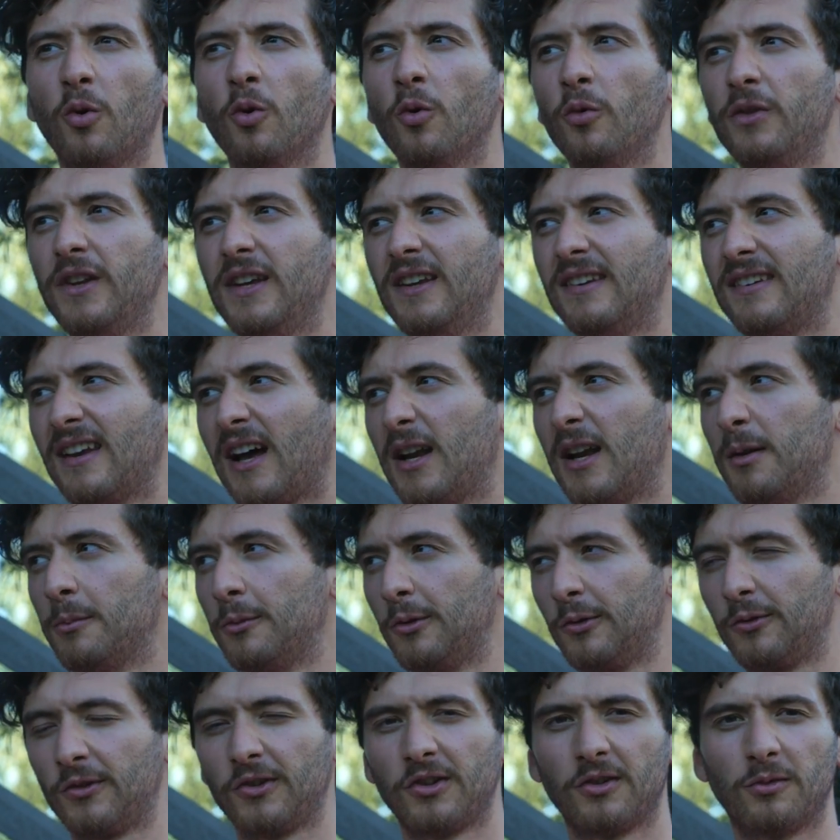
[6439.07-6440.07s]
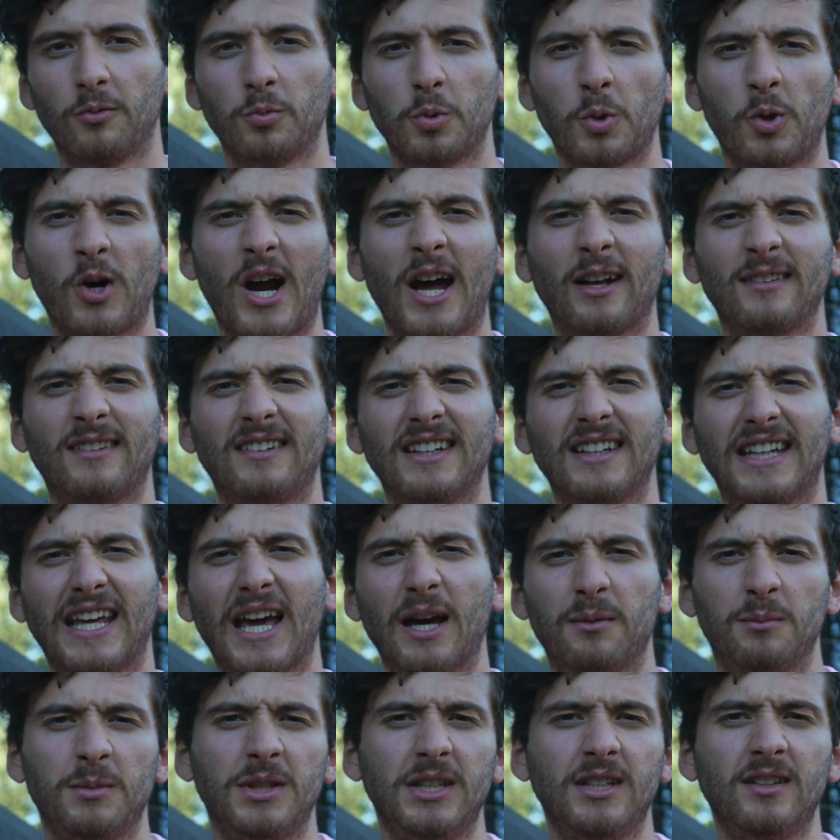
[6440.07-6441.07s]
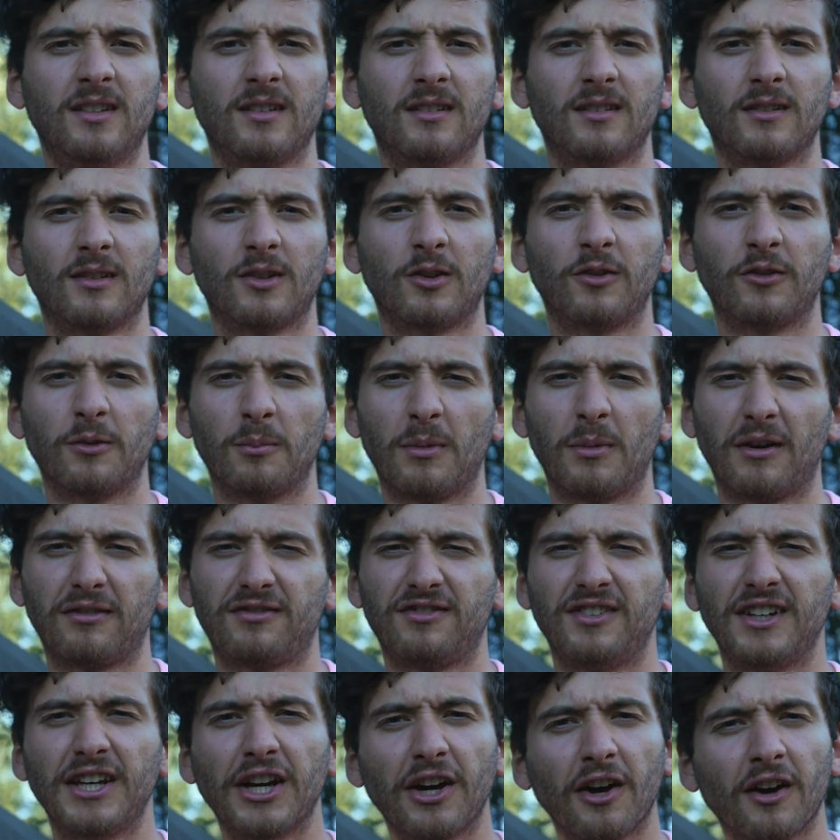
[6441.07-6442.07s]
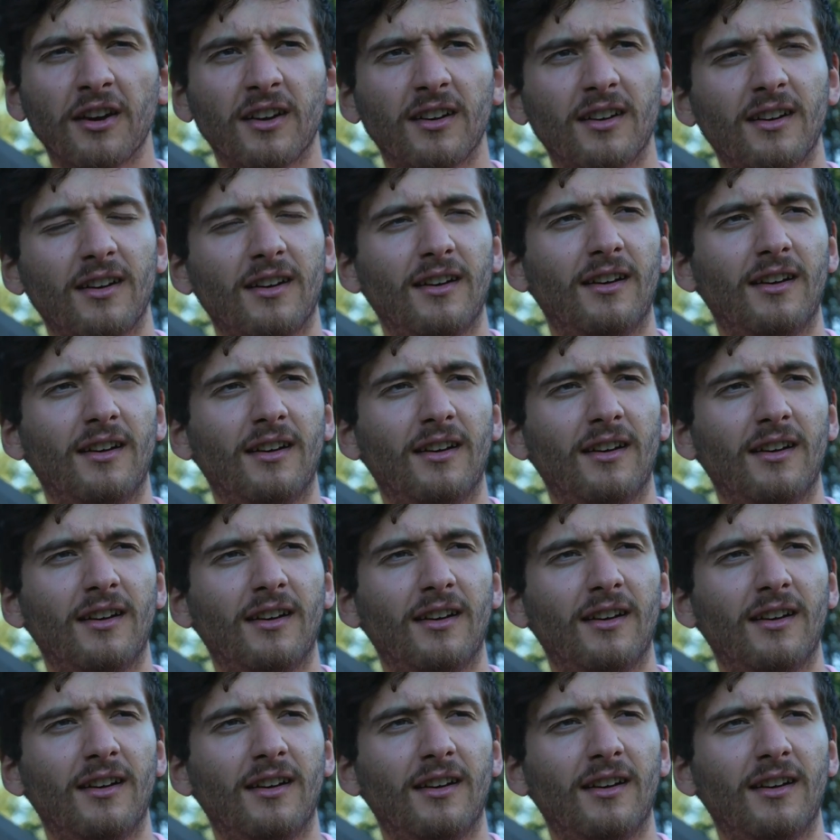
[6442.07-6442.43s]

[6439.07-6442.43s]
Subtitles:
all these animals were out to get me because of my fear.